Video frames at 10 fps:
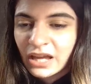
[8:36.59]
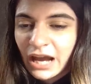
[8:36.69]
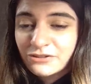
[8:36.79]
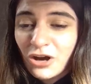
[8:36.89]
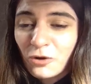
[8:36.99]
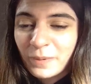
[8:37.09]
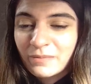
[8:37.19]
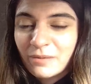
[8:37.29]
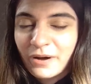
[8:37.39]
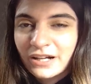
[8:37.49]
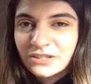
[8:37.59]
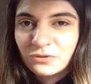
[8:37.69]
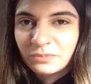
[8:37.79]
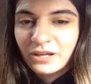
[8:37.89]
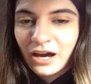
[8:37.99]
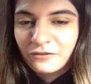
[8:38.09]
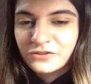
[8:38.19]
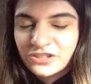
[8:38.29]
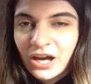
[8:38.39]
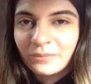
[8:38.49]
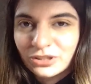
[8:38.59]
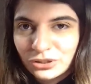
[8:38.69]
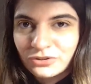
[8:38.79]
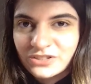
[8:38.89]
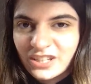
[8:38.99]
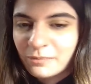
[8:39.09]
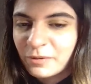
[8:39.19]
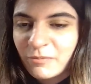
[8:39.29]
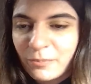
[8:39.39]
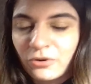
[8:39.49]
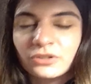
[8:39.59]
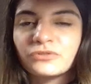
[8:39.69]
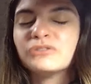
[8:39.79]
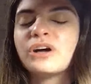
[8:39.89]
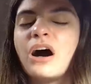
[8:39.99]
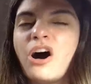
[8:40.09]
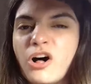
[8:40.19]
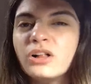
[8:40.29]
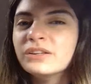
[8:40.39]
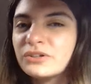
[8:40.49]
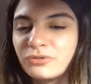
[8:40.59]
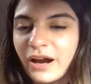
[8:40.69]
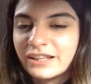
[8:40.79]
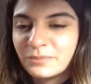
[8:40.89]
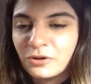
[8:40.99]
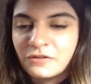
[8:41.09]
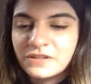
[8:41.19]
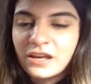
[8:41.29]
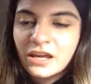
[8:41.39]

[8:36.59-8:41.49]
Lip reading: I was hoping my pawns would be of some use here, but my opponent found all the right moves.